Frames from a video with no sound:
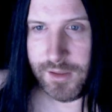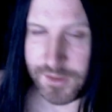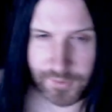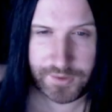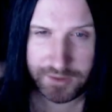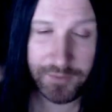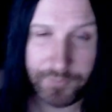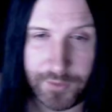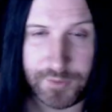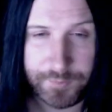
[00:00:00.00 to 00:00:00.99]
So I think
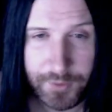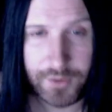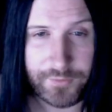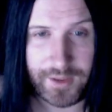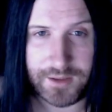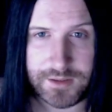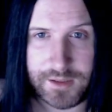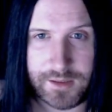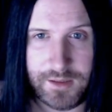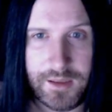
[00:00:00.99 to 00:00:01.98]
GitFlow is perfect
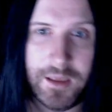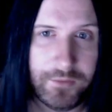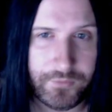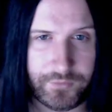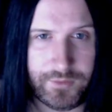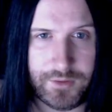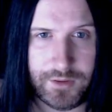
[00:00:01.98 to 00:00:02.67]
if